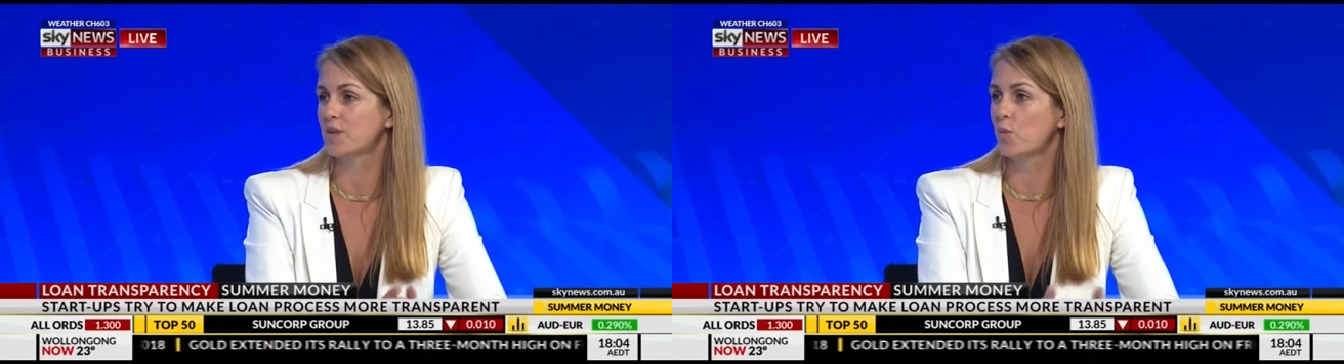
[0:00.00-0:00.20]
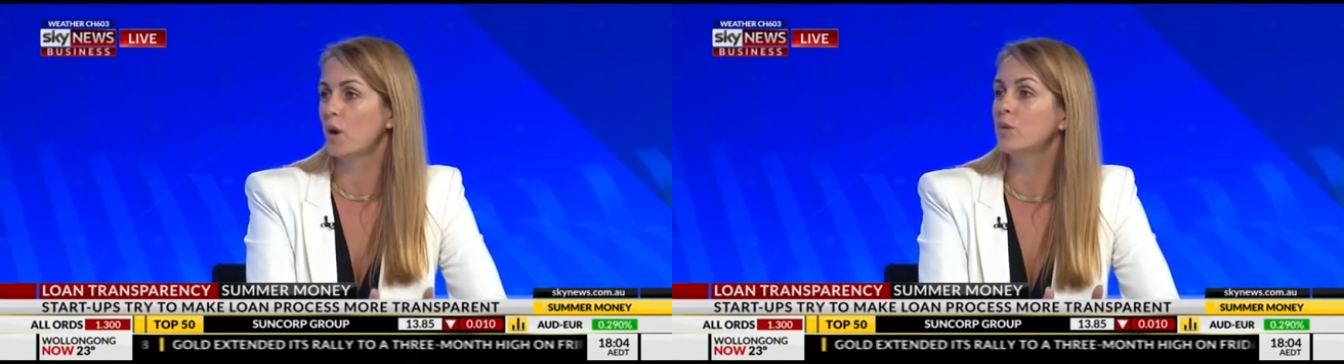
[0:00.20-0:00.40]

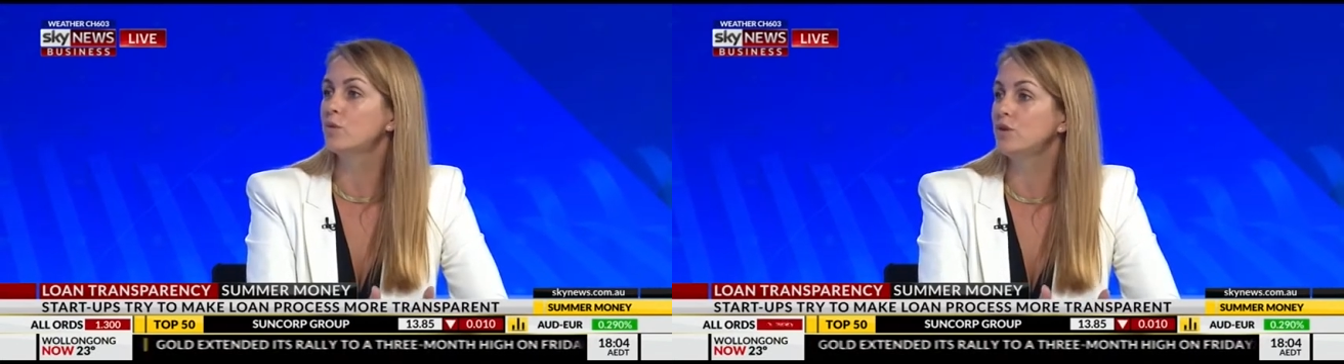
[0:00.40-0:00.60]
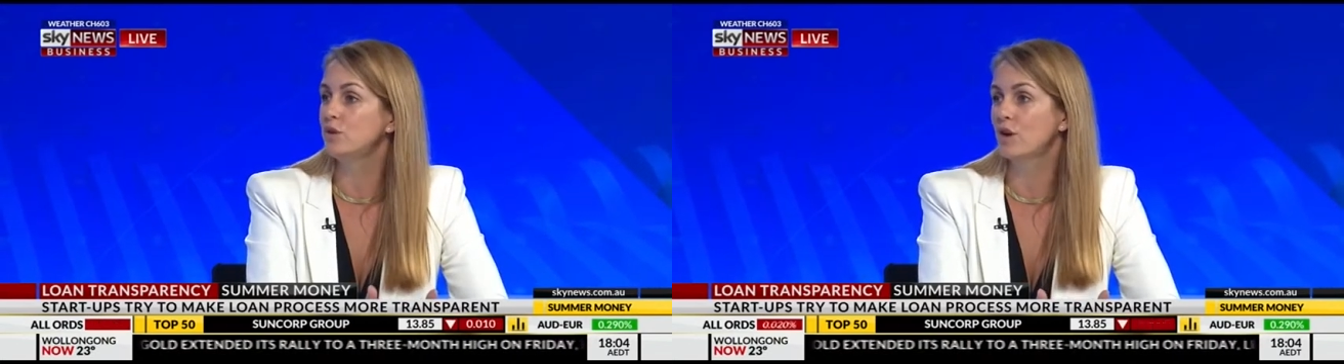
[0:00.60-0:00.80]
So why
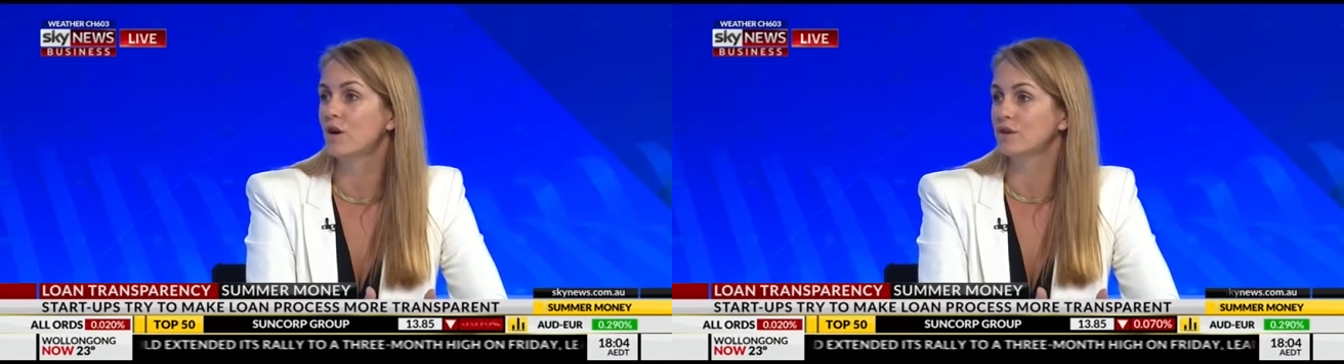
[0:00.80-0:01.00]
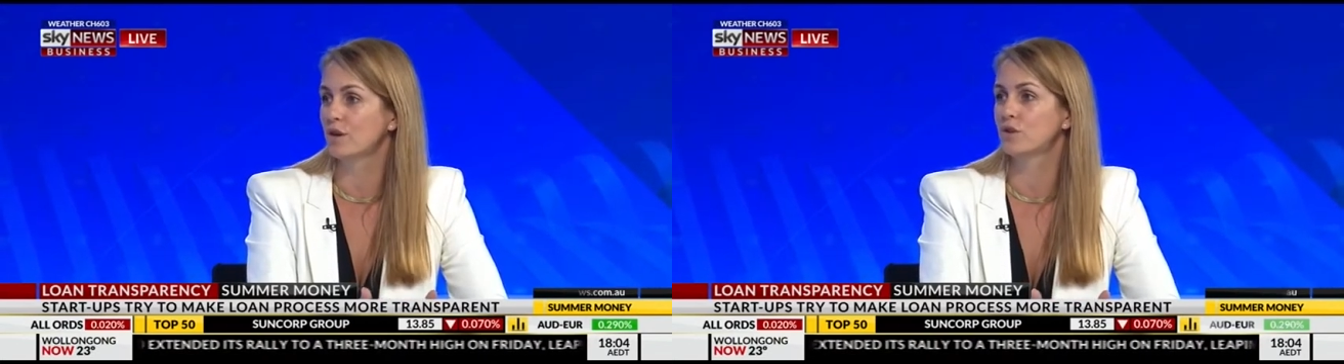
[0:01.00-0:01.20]
would you
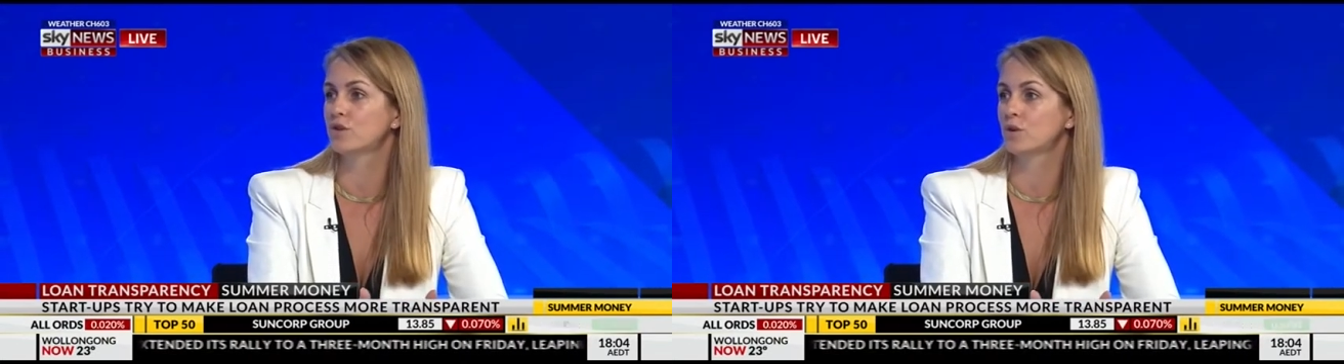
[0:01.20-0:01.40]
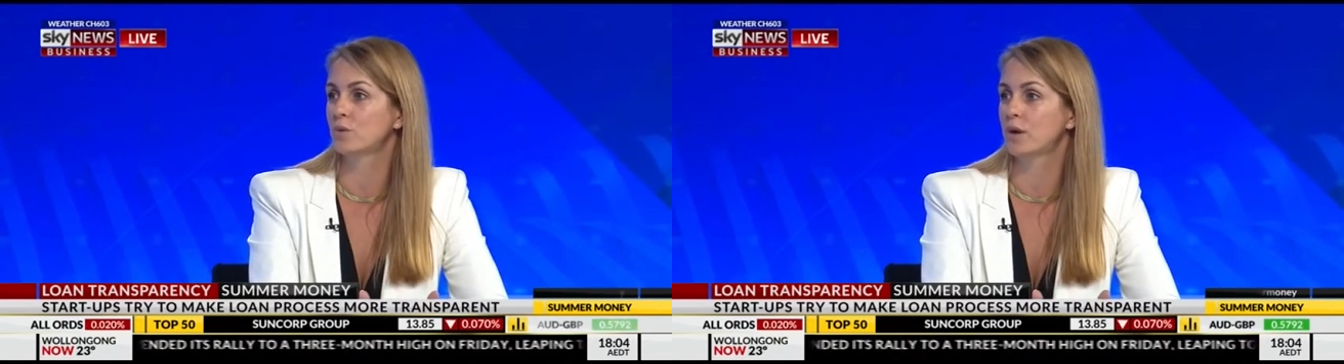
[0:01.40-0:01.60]
not go
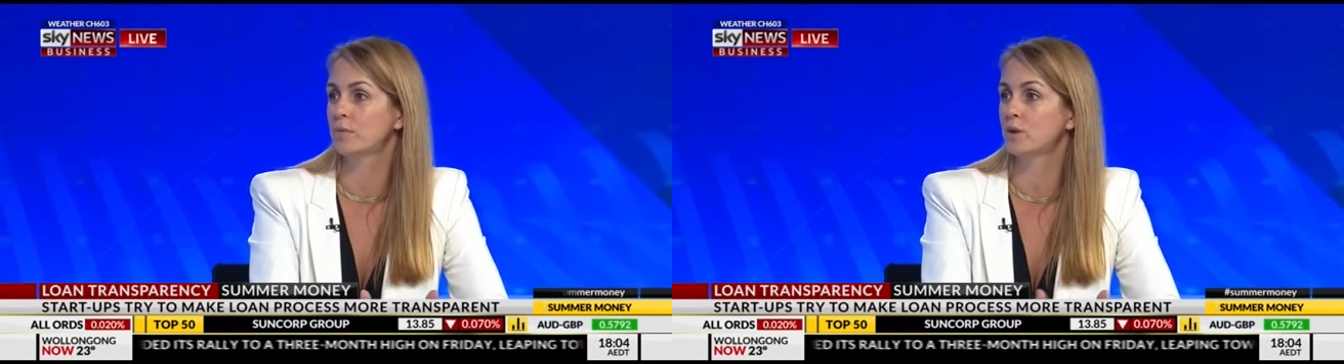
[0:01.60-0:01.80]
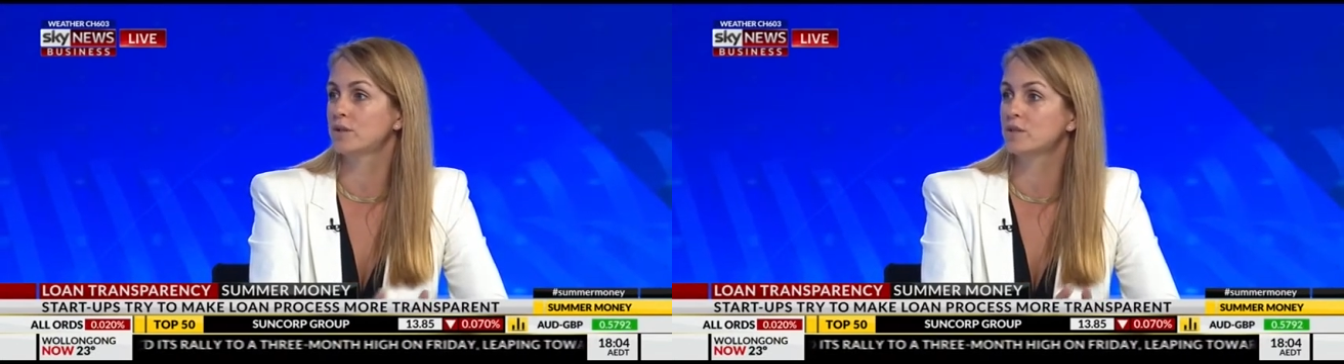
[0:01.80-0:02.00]
to a
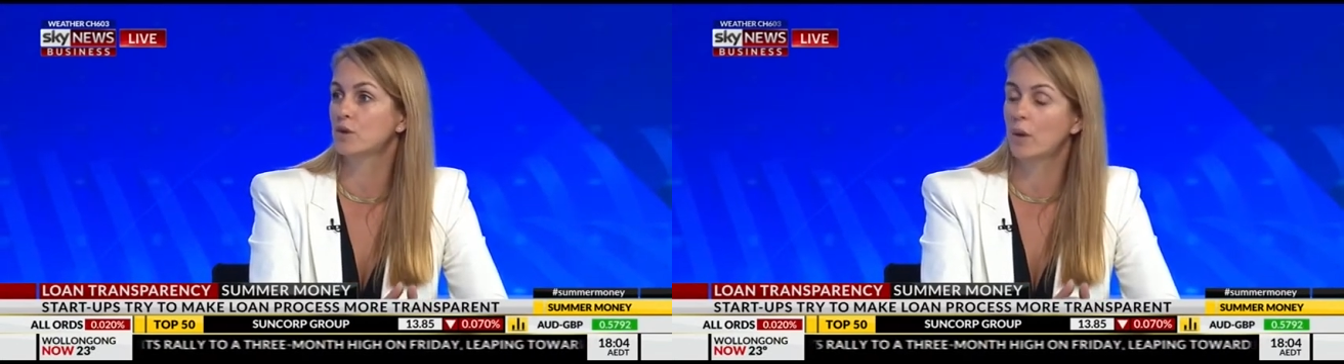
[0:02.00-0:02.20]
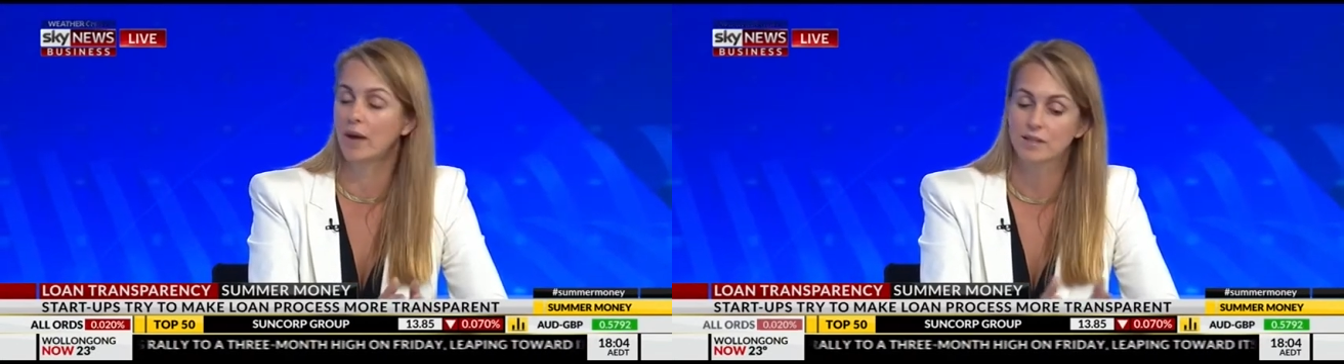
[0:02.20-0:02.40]
person
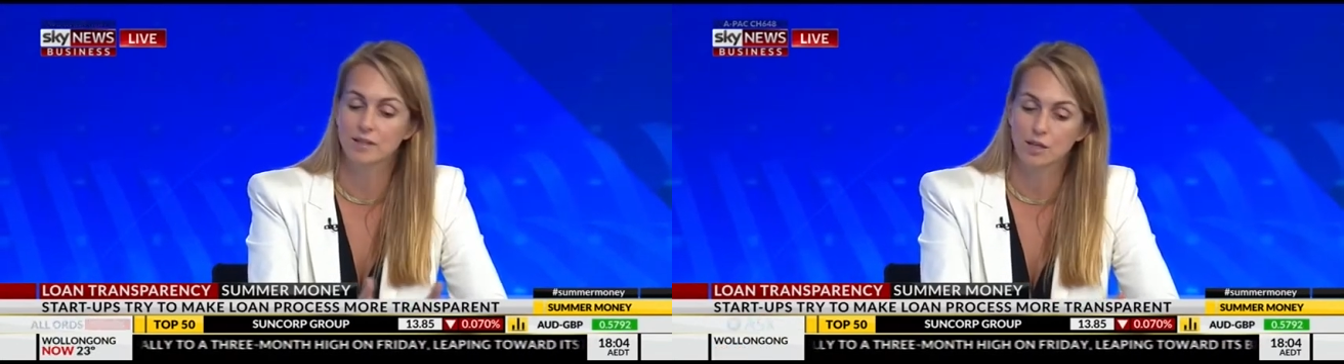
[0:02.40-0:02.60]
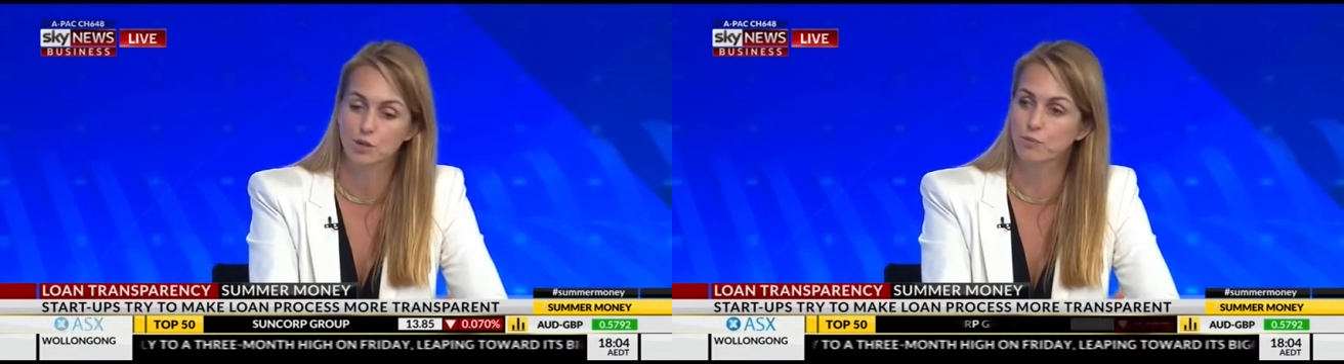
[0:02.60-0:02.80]
who has
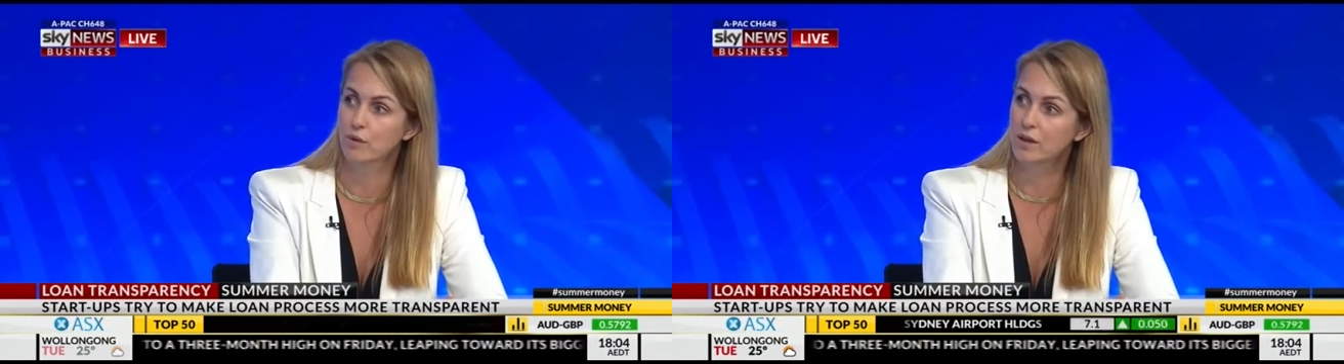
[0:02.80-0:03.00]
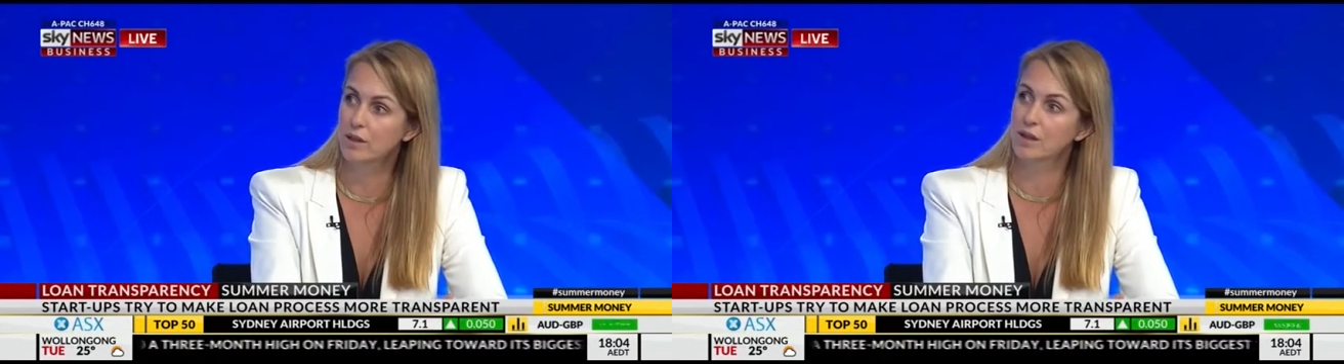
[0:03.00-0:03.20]
such
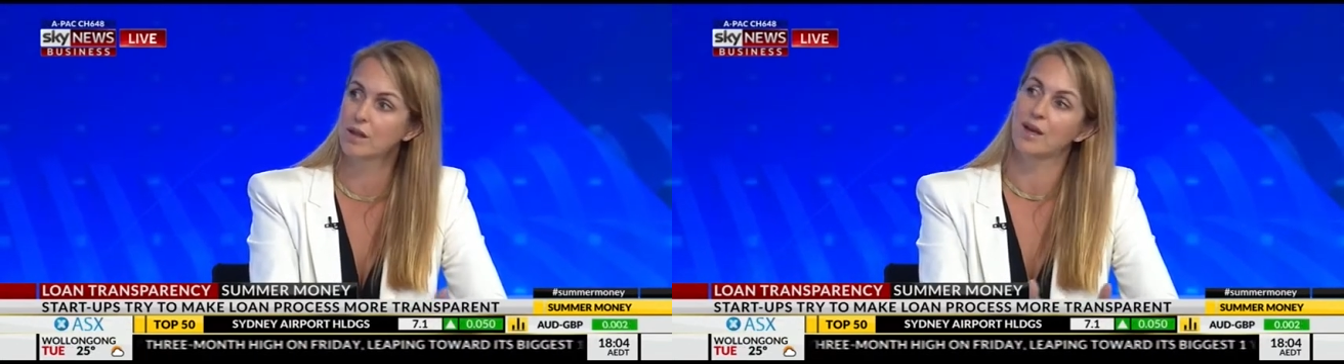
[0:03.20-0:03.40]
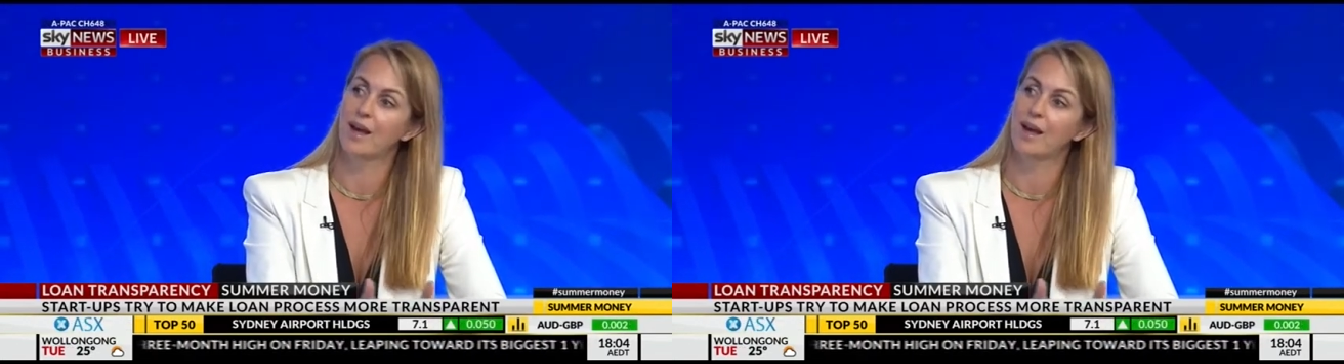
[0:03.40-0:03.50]
breadth